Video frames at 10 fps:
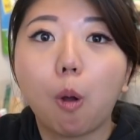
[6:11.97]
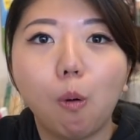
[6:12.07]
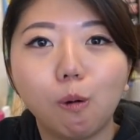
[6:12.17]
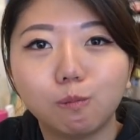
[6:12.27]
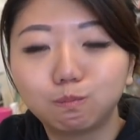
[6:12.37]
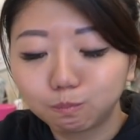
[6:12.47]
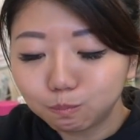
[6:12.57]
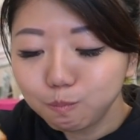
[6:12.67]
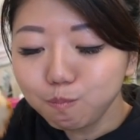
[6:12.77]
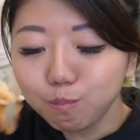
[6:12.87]
Oh.
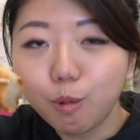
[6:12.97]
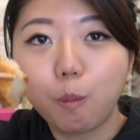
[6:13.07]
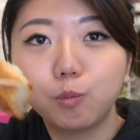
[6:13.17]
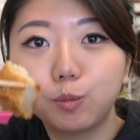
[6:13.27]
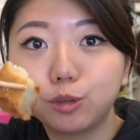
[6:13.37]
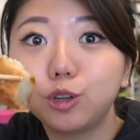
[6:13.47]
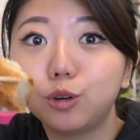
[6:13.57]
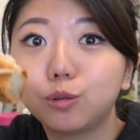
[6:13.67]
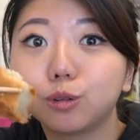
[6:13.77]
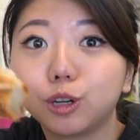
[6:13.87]
The
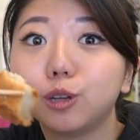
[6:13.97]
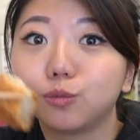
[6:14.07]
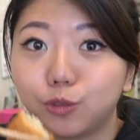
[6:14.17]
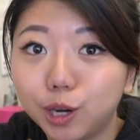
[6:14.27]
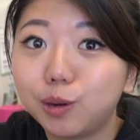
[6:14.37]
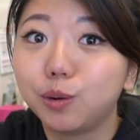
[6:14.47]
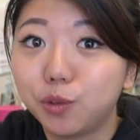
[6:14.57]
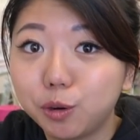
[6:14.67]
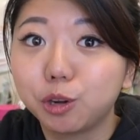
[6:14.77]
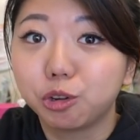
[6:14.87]
potato croquette is very,
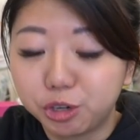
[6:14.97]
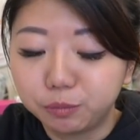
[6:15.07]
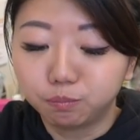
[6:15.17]
very good.